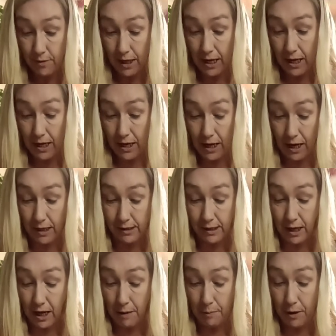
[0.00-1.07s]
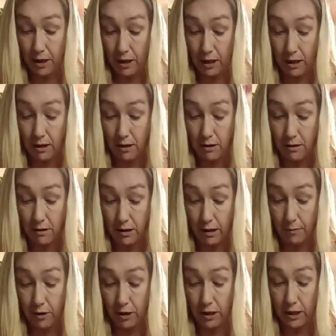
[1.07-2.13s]
ASAP. I'm
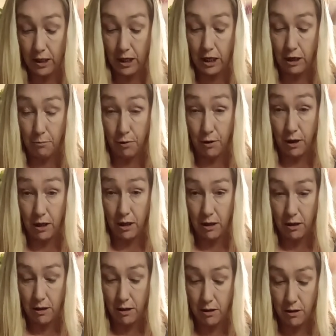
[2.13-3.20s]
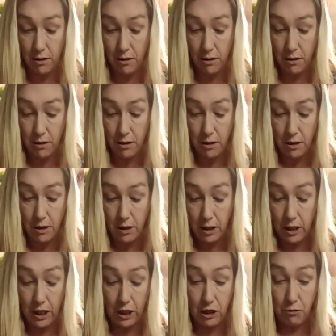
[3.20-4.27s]
going to kick your butt.
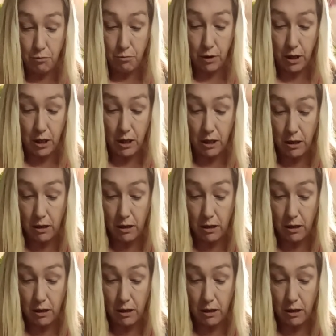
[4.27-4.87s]
Kick your butt.